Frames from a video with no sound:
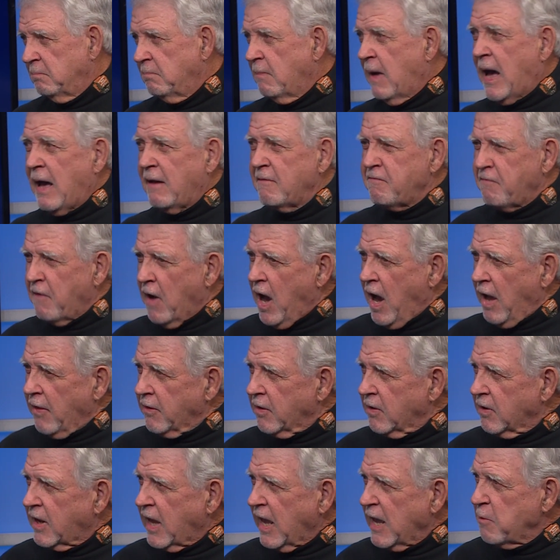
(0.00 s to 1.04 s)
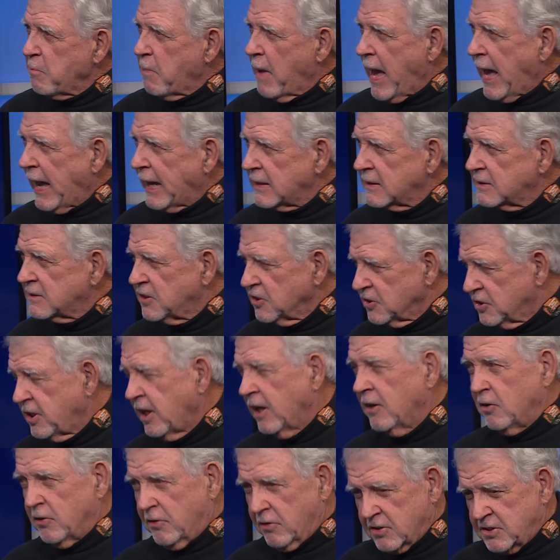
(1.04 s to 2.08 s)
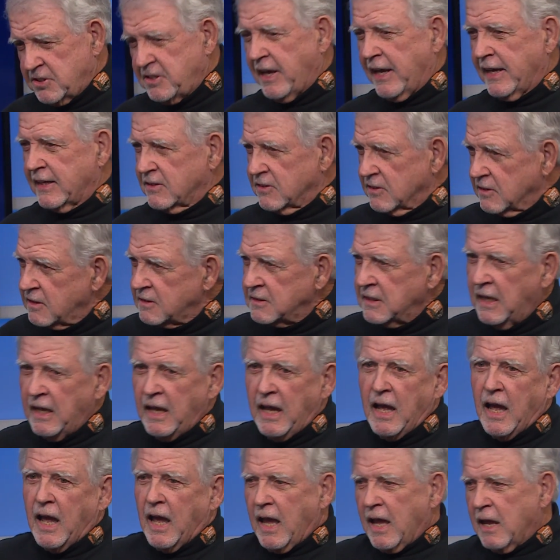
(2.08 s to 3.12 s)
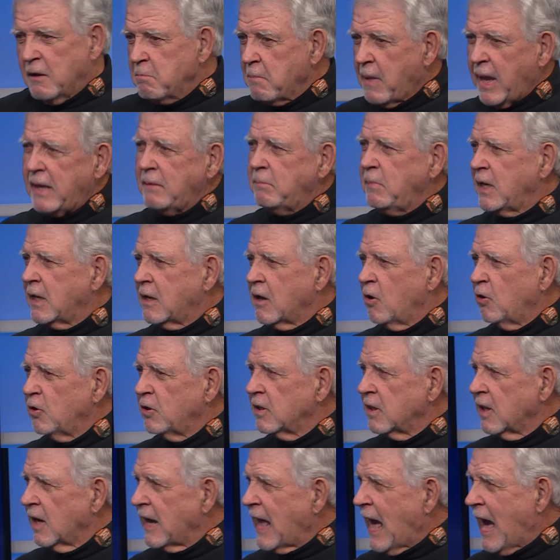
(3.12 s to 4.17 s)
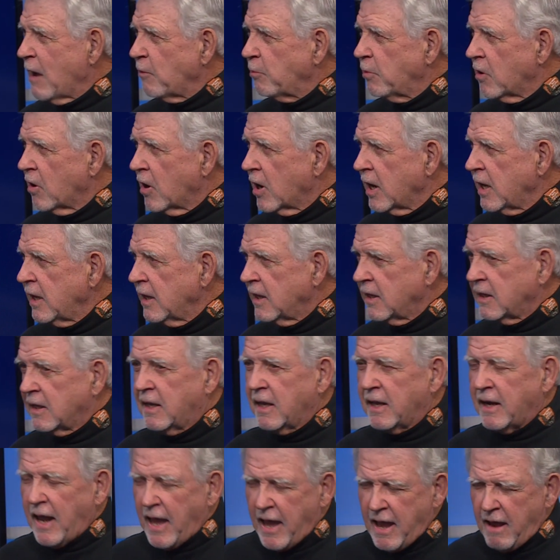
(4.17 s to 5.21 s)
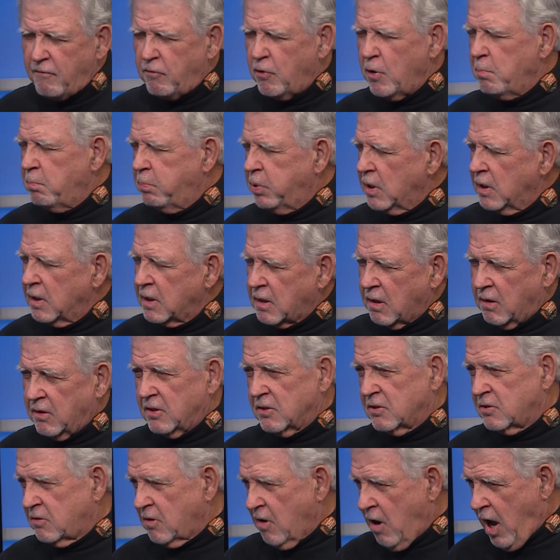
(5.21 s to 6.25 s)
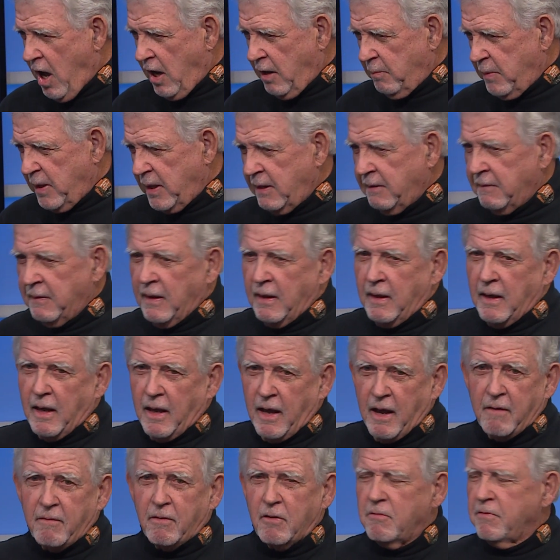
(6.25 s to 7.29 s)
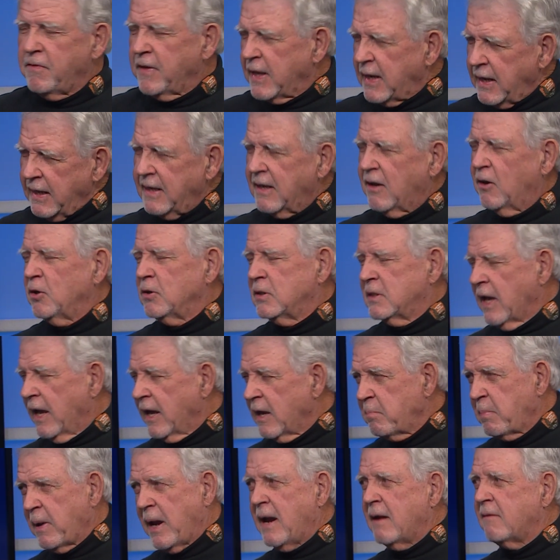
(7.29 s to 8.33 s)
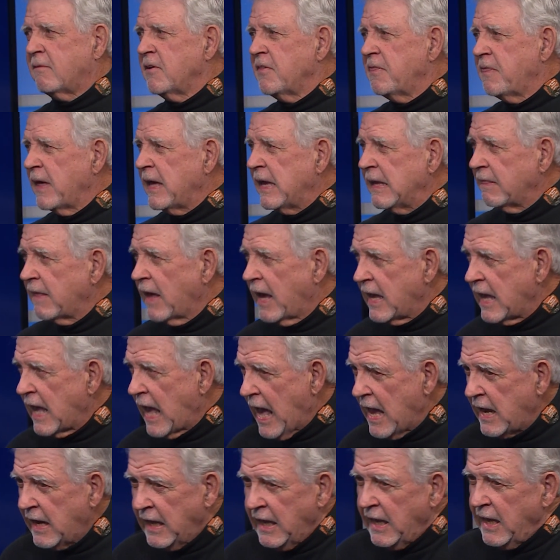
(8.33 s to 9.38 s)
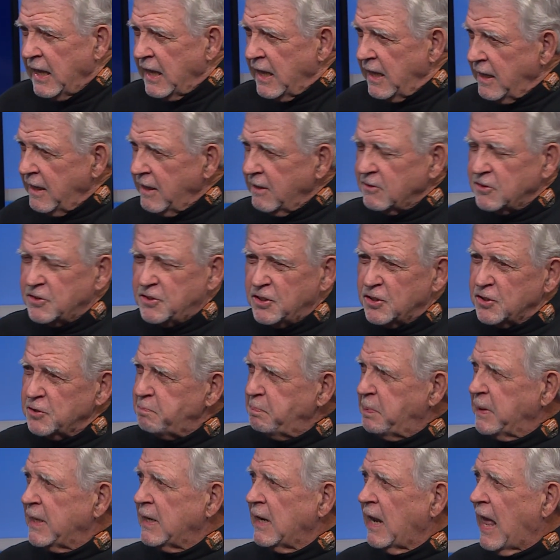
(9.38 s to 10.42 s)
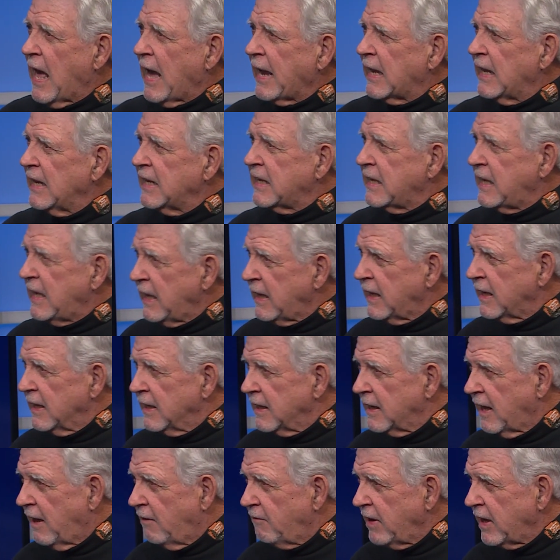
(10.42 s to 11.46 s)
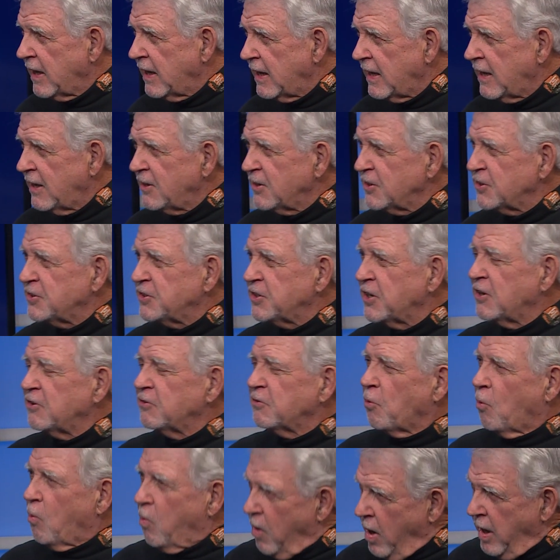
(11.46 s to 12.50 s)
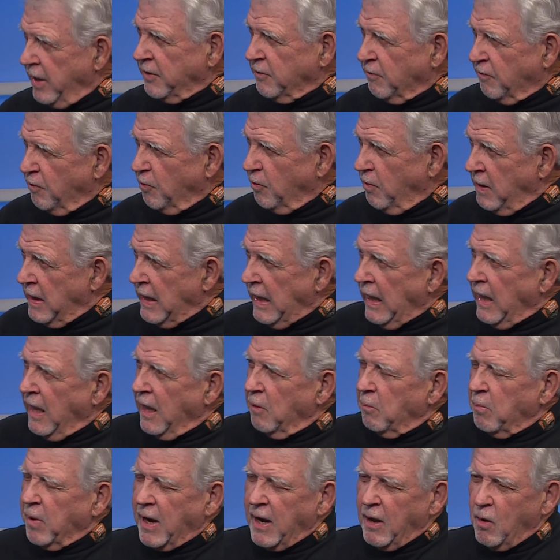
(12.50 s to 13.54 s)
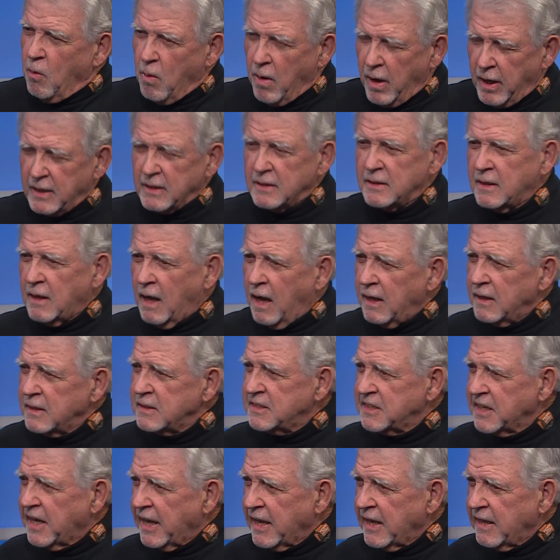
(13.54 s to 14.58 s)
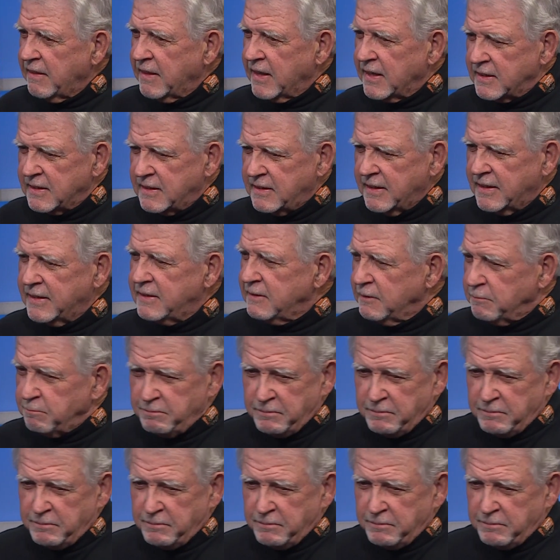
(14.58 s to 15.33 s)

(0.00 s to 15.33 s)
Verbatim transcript: my father came back to Childress, Texas, and made me go to the library and get every book on astronomy, every videotape, everything they had. He's just been like a kid. I mean, it is just wonderful. But I want to call and tell you that uh,